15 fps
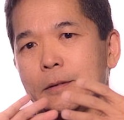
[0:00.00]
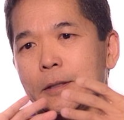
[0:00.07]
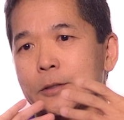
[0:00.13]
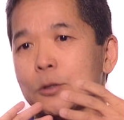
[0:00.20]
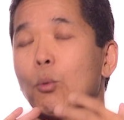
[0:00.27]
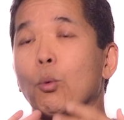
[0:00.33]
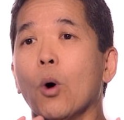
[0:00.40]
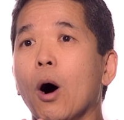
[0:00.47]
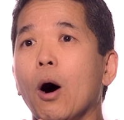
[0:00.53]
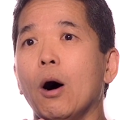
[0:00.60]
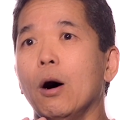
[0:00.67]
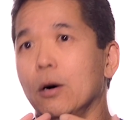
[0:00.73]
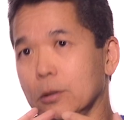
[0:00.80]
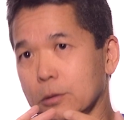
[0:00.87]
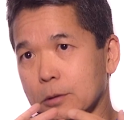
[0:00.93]
is the
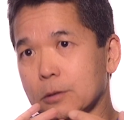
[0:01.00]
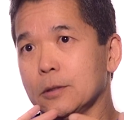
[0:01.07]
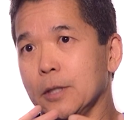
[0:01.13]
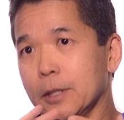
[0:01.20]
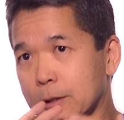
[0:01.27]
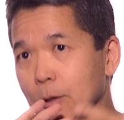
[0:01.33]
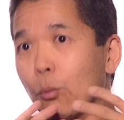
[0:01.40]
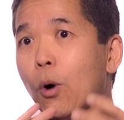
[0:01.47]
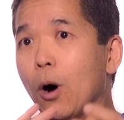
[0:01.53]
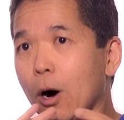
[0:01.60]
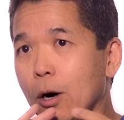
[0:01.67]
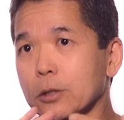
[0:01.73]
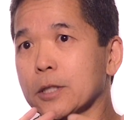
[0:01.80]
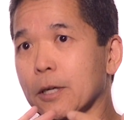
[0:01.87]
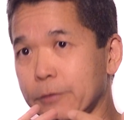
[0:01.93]
wall. It's the
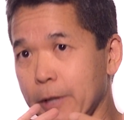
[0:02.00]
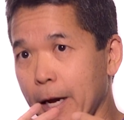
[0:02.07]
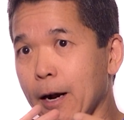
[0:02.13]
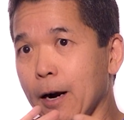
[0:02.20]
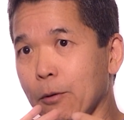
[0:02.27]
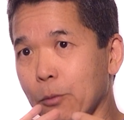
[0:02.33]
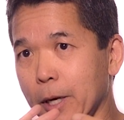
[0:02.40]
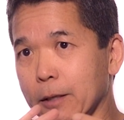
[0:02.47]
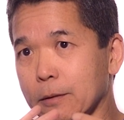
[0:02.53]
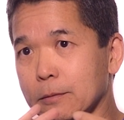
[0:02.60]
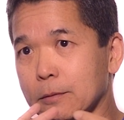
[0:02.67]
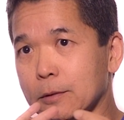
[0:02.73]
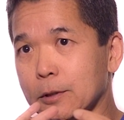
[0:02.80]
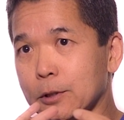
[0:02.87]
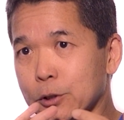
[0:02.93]
walls of the airway.
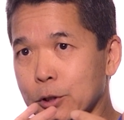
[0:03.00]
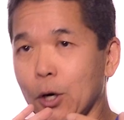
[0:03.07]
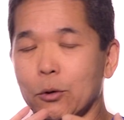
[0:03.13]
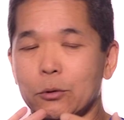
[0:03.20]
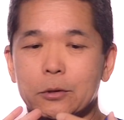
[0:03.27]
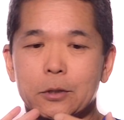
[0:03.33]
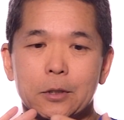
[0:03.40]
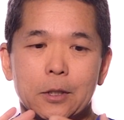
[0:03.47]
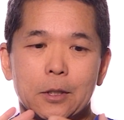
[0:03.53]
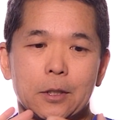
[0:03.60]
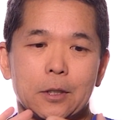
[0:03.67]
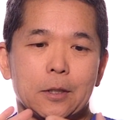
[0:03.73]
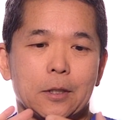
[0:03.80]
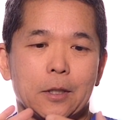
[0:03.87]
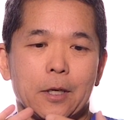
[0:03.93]
So
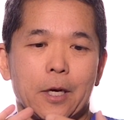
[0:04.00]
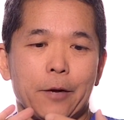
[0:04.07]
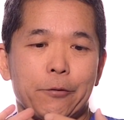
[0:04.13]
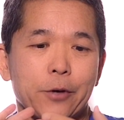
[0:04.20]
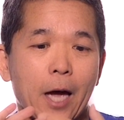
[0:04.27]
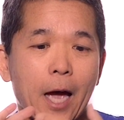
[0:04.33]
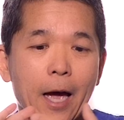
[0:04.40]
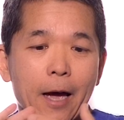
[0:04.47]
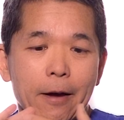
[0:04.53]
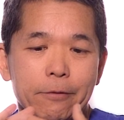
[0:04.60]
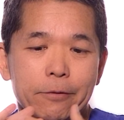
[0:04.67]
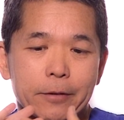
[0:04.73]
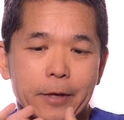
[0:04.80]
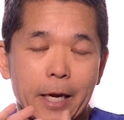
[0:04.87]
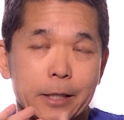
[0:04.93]
if you
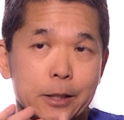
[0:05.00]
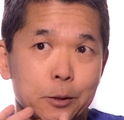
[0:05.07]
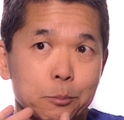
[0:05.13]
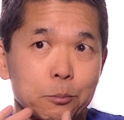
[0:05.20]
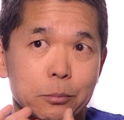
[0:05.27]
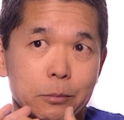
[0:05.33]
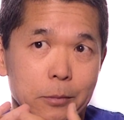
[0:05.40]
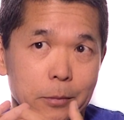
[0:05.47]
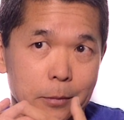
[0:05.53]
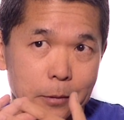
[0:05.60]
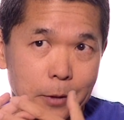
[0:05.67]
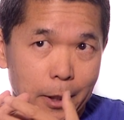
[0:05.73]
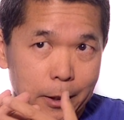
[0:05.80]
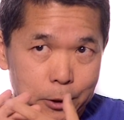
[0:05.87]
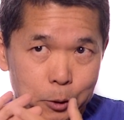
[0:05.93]
have
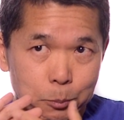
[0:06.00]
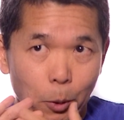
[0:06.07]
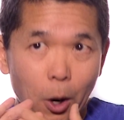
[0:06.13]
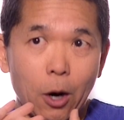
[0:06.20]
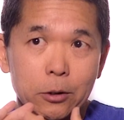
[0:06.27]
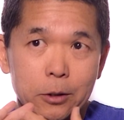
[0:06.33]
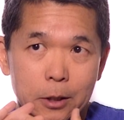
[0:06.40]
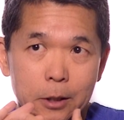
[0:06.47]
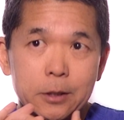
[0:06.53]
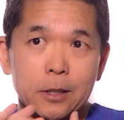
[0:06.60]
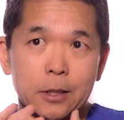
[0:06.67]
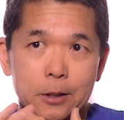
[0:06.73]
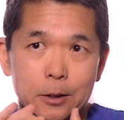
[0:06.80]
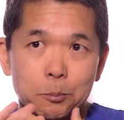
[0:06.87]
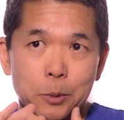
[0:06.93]
a small
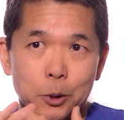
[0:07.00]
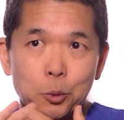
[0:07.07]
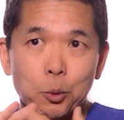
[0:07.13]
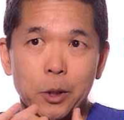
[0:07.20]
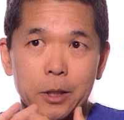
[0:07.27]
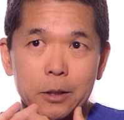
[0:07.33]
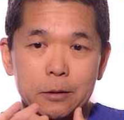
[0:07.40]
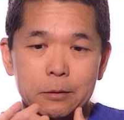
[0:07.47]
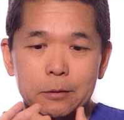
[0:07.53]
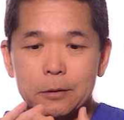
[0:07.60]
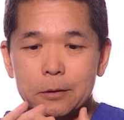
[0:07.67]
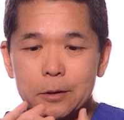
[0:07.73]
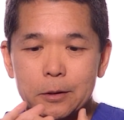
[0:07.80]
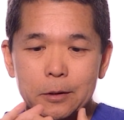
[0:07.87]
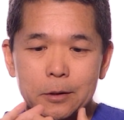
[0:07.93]
distance between
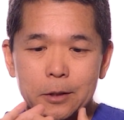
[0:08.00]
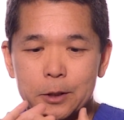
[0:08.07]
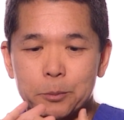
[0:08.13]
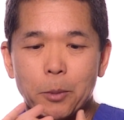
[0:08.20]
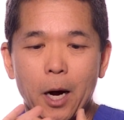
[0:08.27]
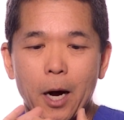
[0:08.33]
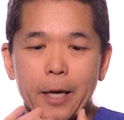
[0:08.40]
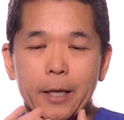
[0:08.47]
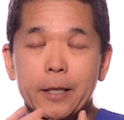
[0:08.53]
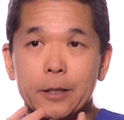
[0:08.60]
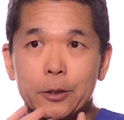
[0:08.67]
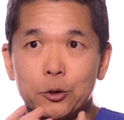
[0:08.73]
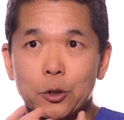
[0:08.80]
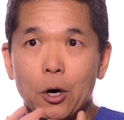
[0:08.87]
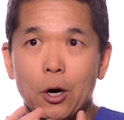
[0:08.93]
the spine and
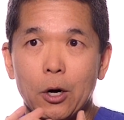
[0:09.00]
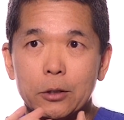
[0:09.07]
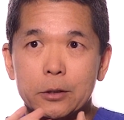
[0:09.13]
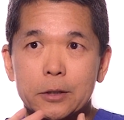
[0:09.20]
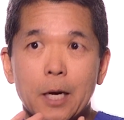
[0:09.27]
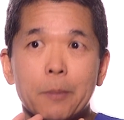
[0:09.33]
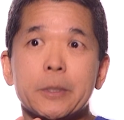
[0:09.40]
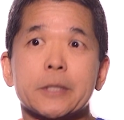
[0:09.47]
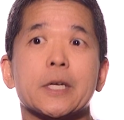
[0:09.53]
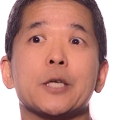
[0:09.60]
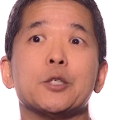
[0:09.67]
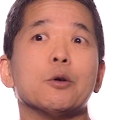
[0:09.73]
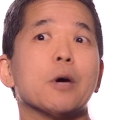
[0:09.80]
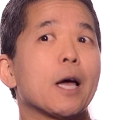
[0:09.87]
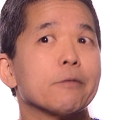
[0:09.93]
the jaws, that means
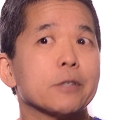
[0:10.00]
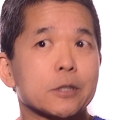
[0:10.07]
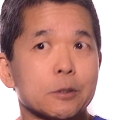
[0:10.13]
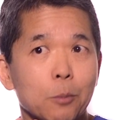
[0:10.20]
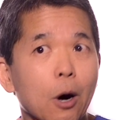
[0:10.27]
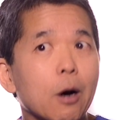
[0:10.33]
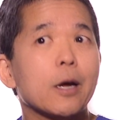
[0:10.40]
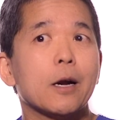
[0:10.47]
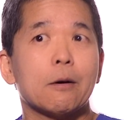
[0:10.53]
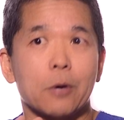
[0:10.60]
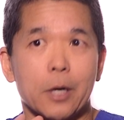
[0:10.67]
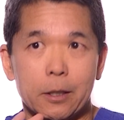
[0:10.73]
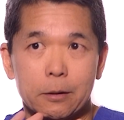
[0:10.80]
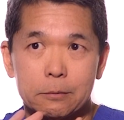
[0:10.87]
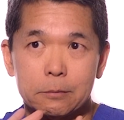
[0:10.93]
that you have a small
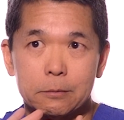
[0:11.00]
airway.